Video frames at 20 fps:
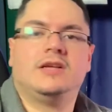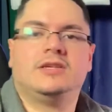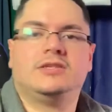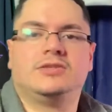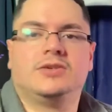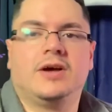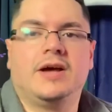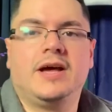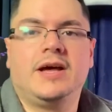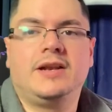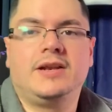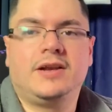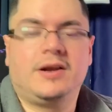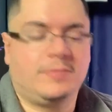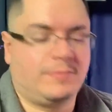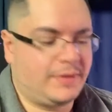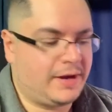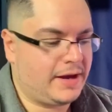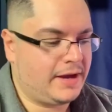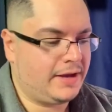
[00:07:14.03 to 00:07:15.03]
So I ended
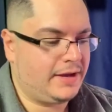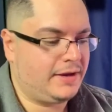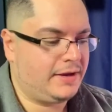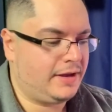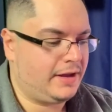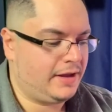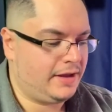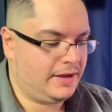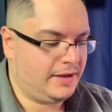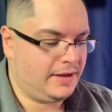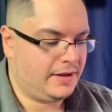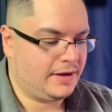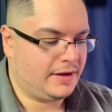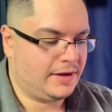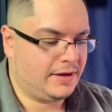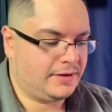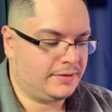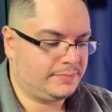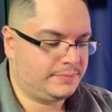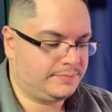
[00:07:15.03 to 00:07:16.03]
up buying
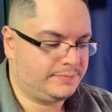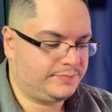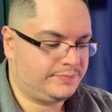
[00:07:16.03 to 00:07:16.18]
a